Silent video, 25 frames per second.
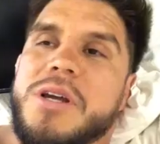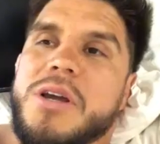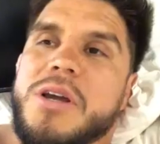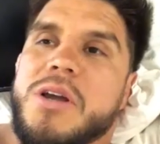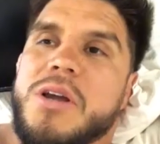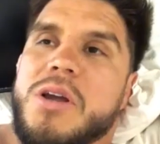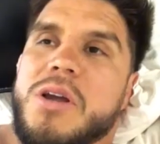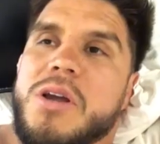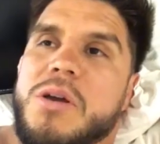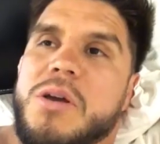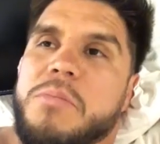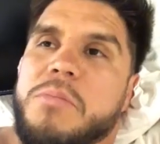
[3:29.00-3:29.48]

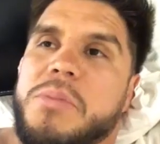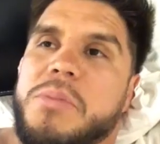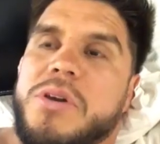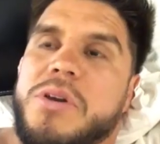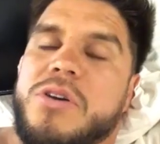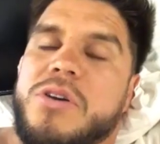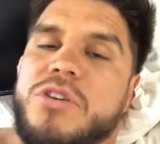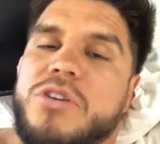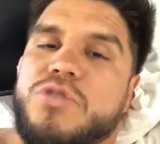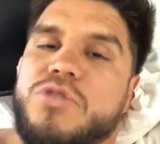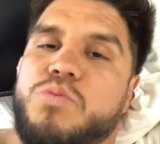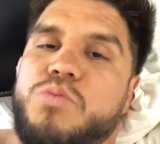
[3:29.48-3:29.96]
we
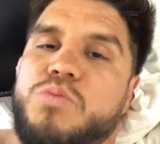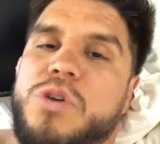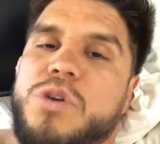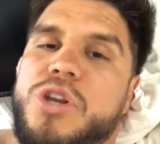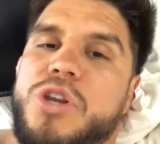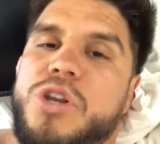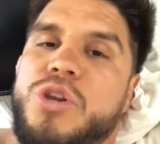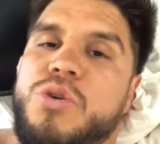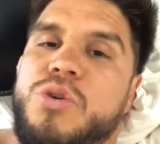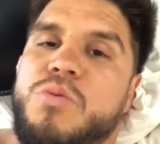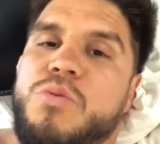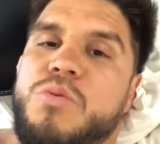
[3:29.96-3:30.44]
knew going
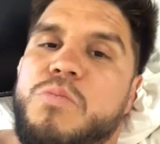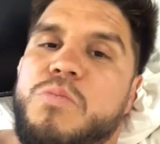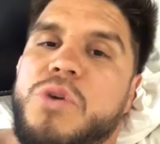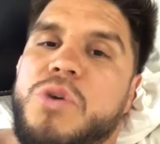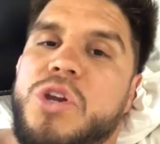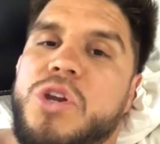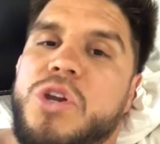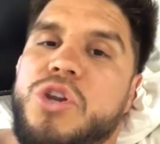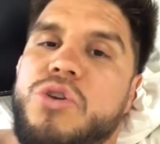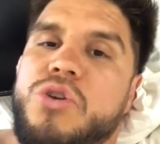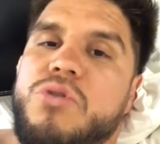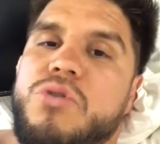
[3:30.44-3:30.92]
into
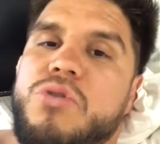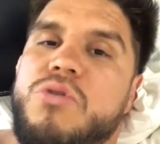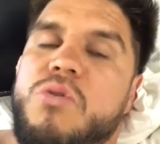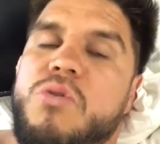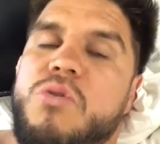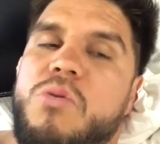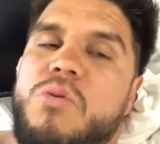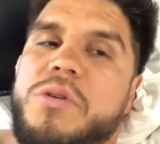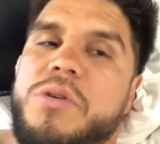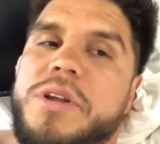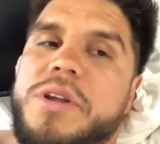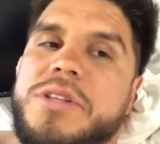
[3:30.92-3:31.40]
fights.
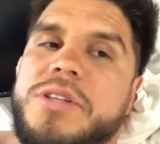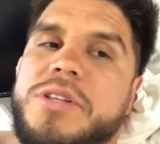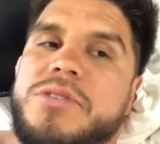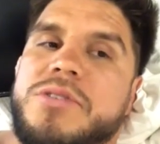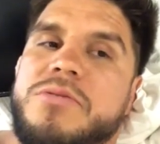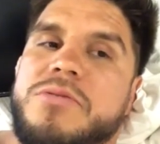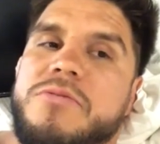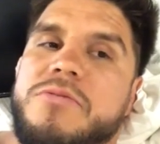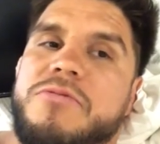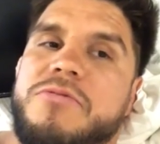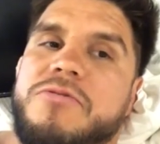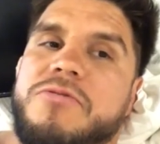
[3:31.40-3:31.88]
Fighting's
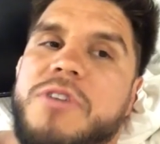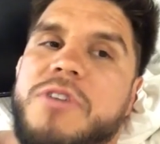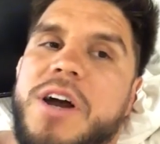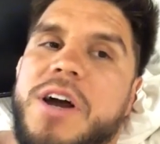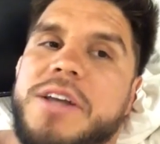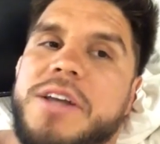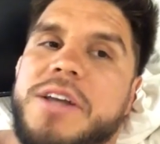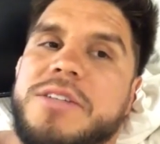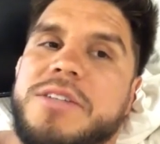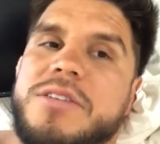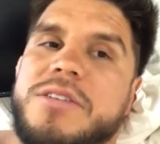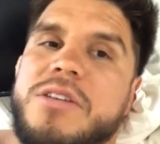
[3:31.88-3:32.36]
like it's
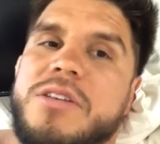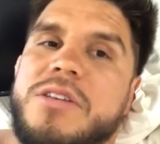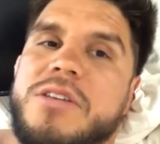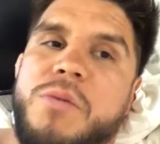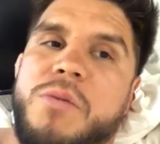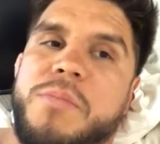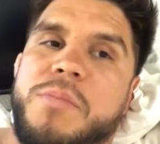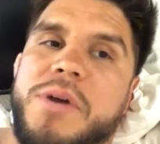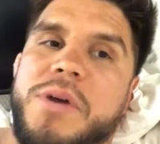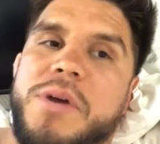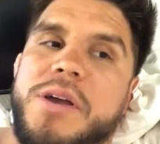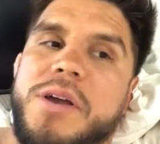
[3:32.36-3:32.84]
a
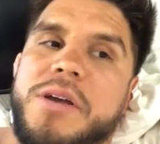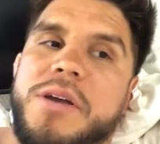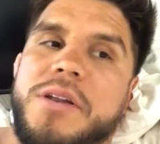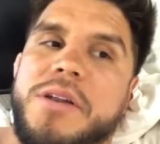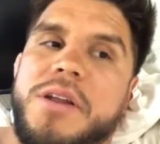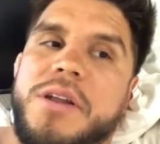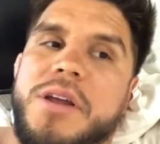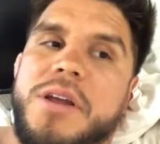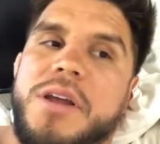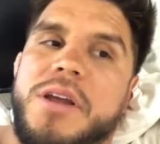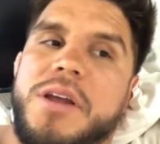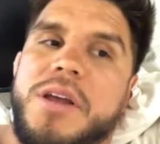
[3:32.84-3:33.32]
war, man,
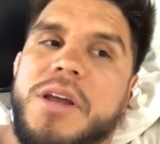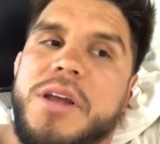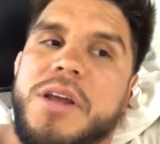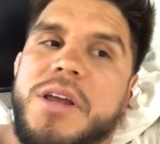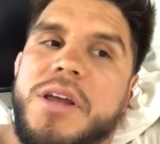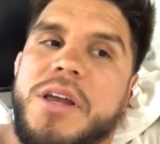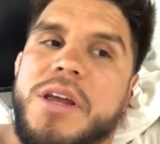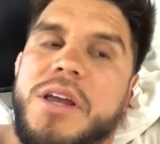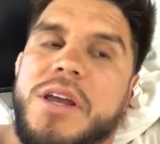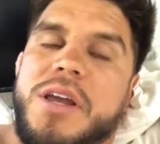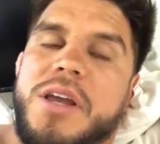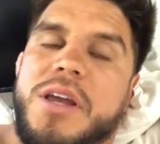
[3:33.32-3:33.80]

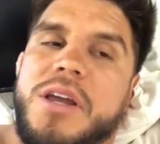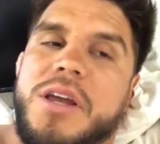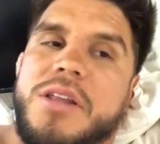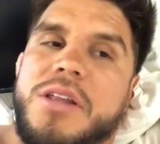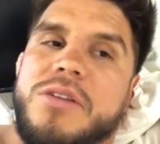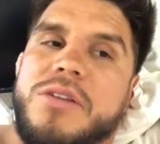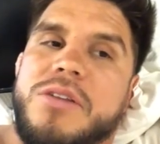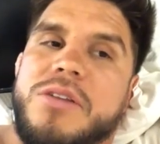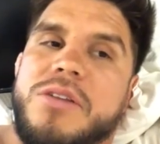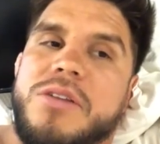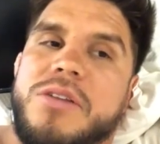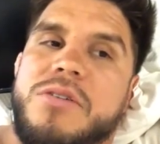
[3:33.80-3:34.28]
and you got
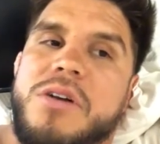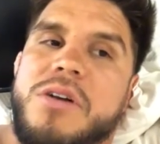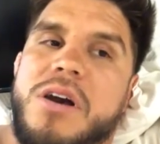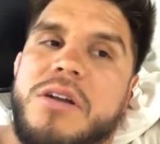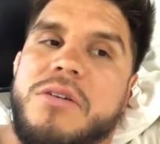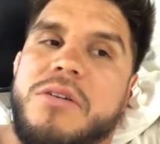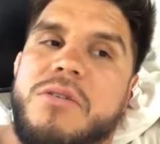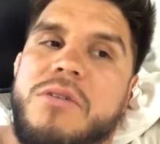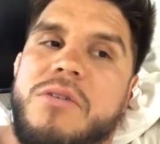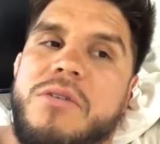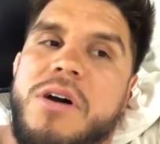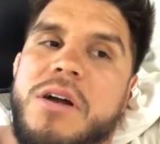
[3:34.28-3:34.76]
to know
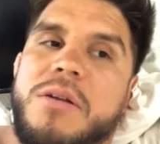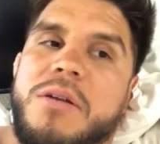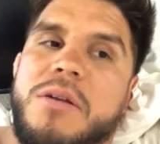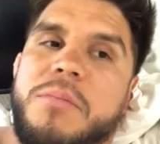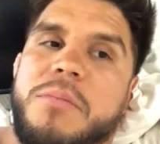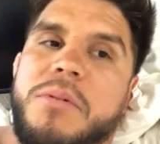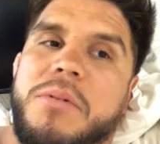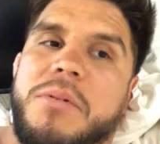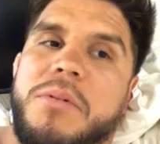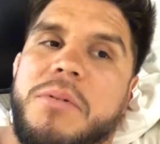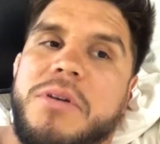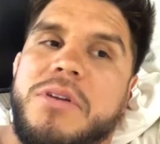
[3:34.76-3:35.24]
how to. And
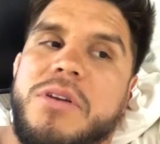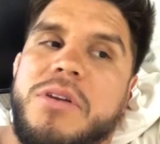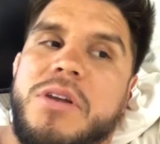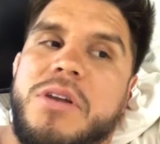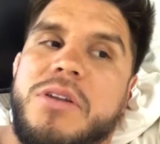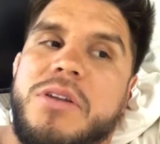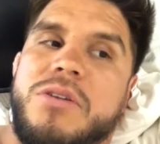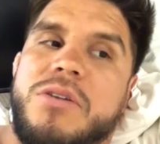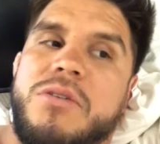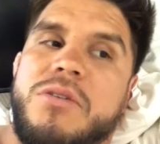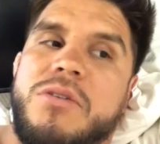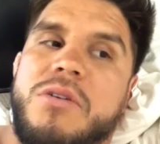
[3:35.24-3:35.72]
you know how
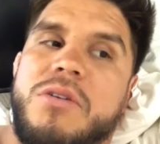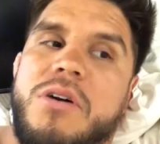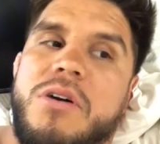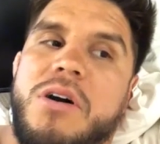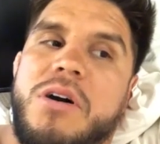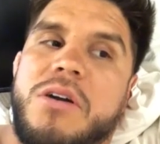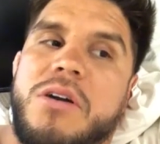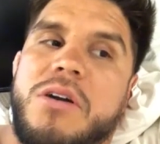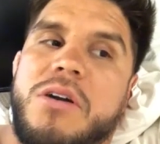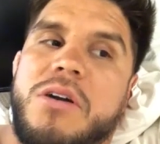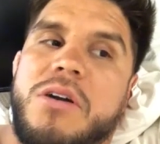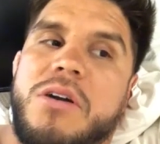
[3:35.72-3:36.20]
to.
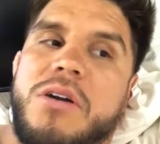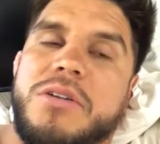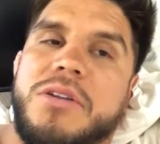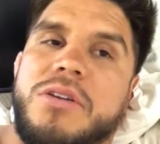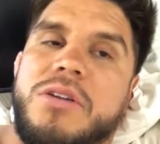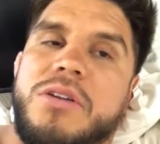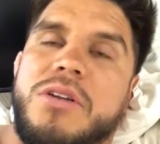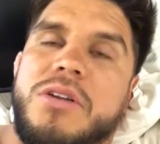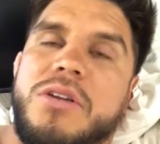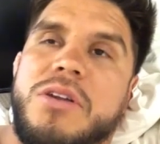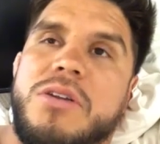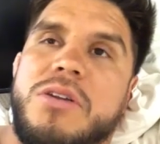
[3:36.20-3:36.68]
You
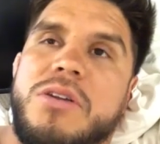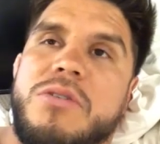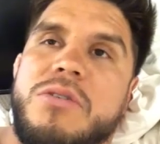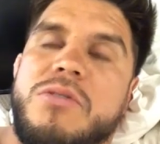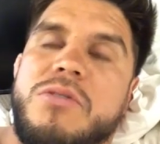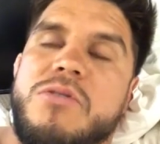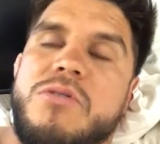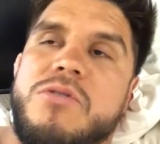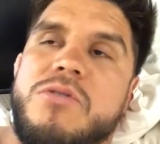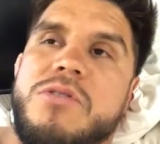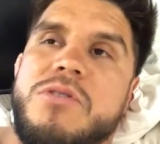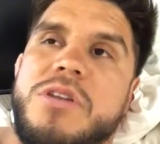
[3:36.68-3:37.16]
need to know
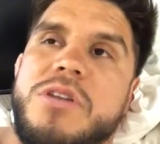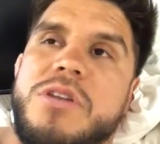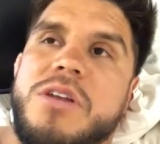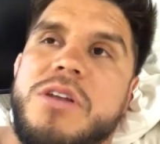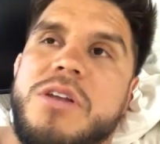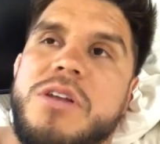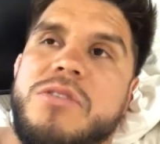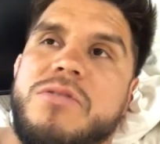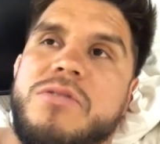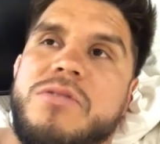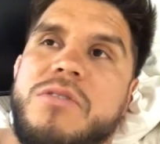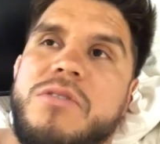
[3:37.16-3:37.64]
how to
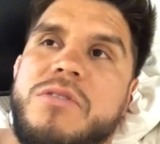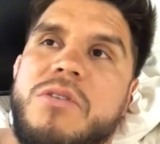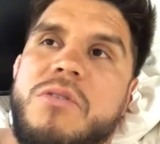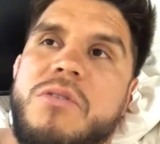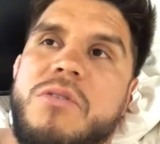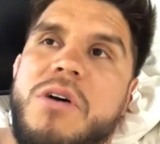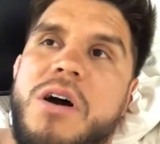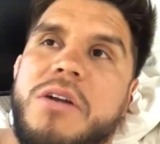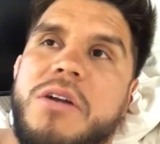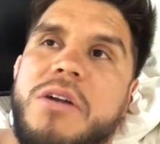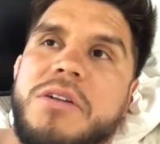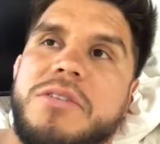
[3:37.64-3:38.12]
deal,
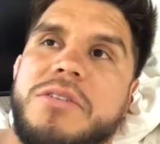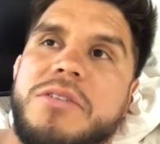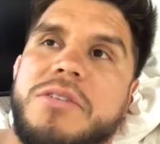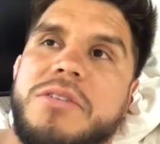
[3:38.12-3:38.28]
and